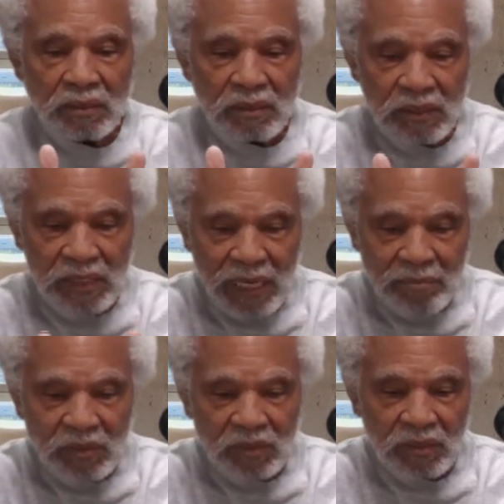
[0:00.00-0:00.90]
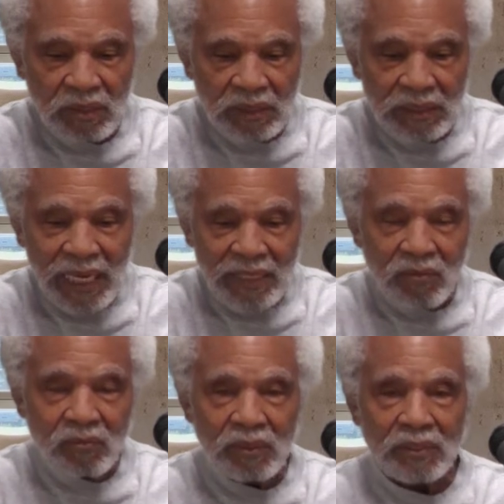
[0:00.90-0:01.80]
"Thomas, not
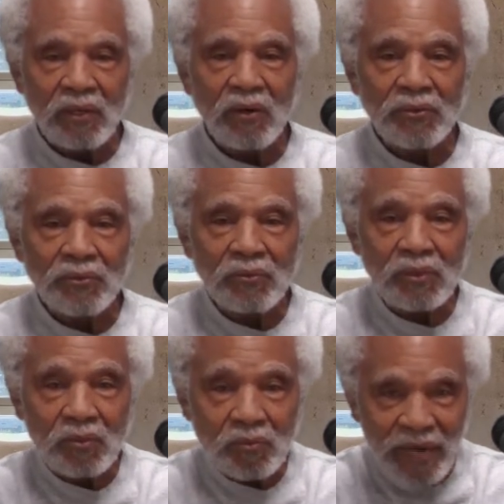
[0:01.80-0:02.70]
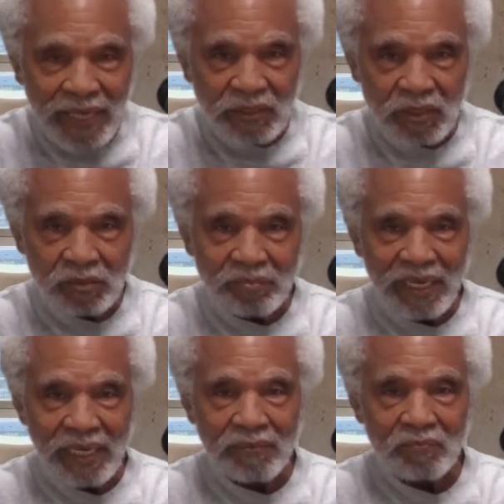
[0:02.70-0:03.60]
only are you a righteous
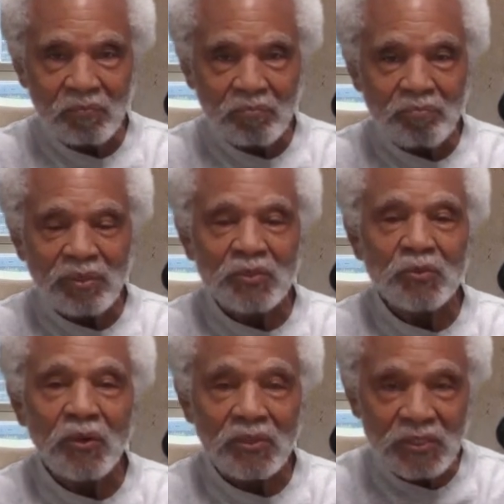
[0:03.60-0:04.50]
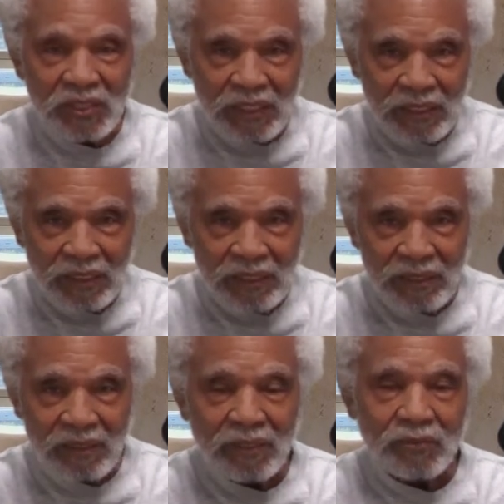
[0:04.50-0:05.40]
man, but you are
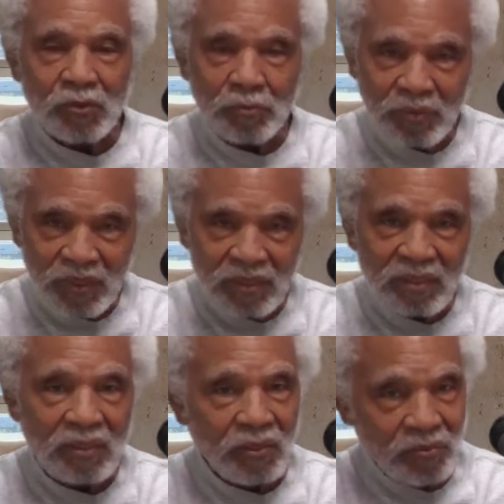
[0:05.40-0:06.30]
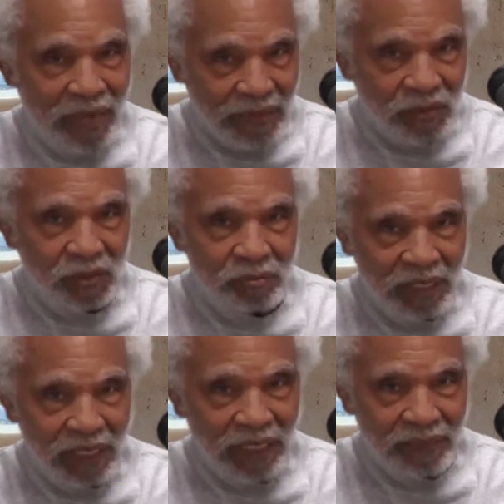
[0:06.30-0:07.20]
seen to be a righteous
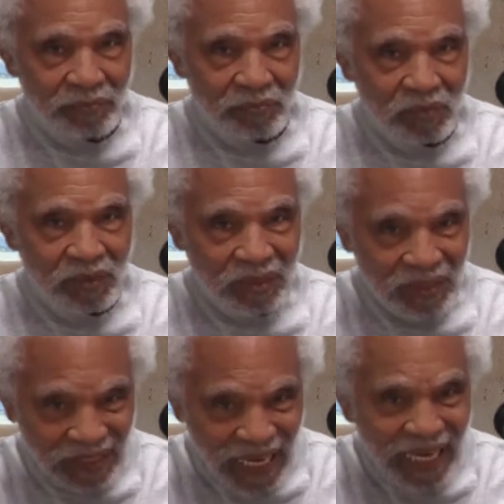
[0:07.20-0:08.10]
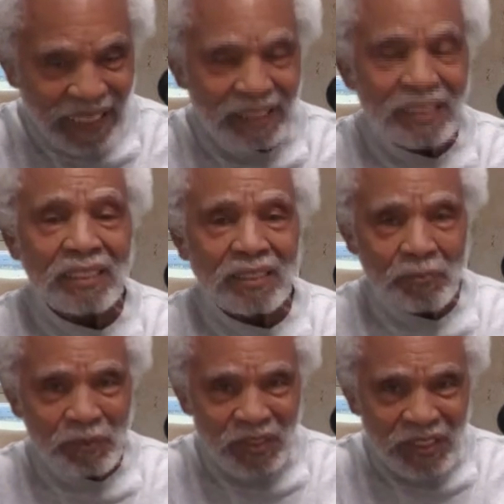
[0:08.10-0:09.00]
man. Sign the
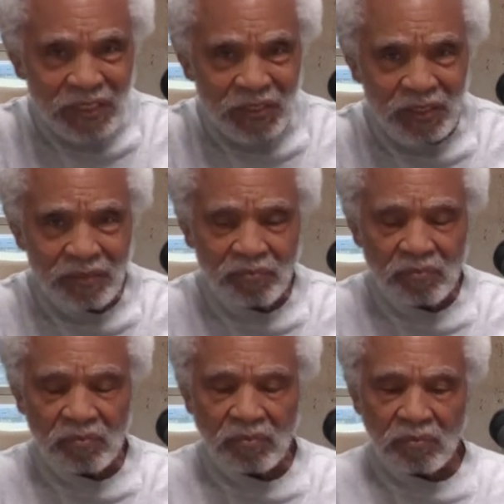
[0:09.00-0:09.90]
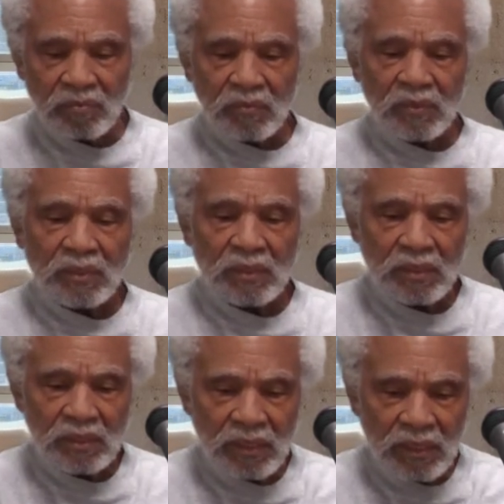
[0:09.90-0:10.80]
petition."
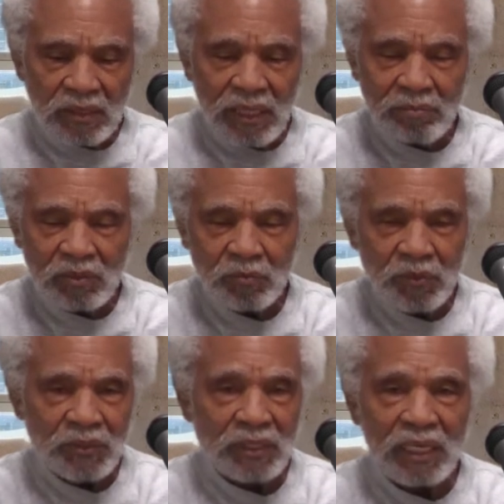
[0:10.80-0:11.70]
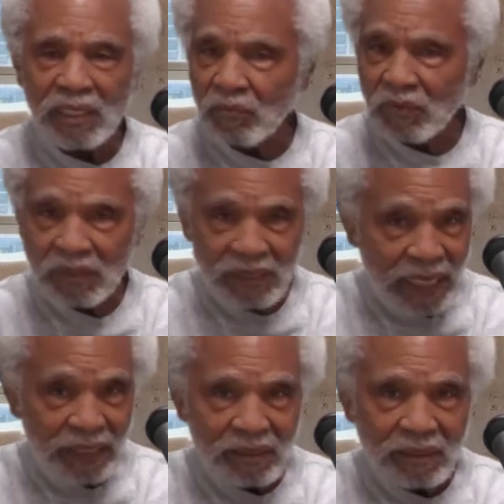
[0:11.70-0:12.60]
And Thomas More said, "I will
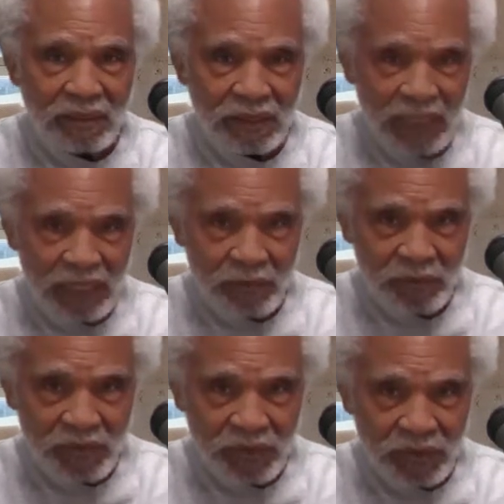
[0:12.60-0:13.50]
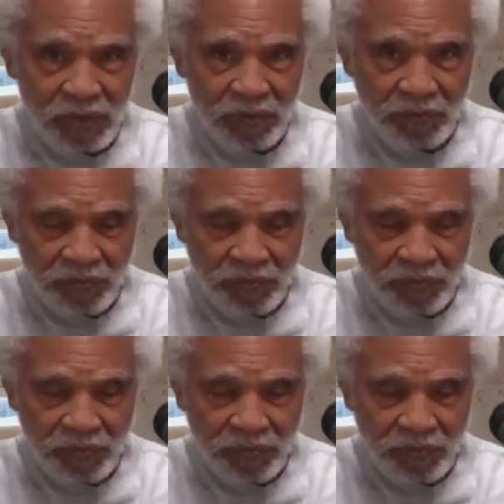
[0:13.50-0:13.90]
not sign the petition."